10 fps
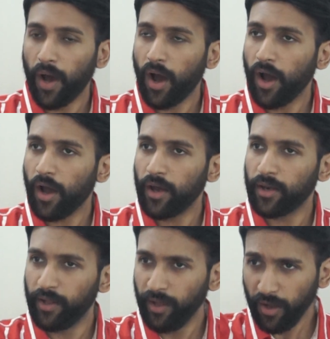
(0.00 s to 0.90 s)

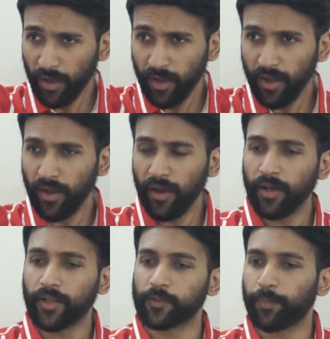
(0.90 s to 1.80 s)

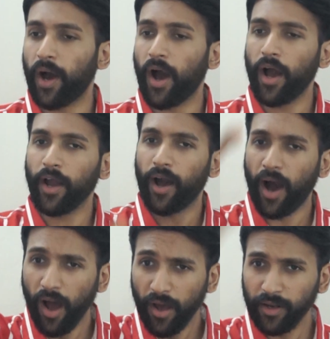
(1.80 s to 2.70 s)
Pari, that's
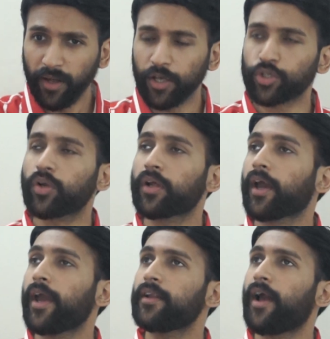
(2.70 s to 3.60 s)
Pagari. You
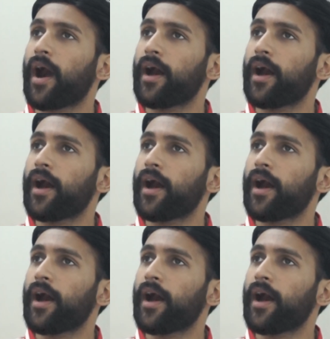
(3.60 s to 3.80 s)
should hit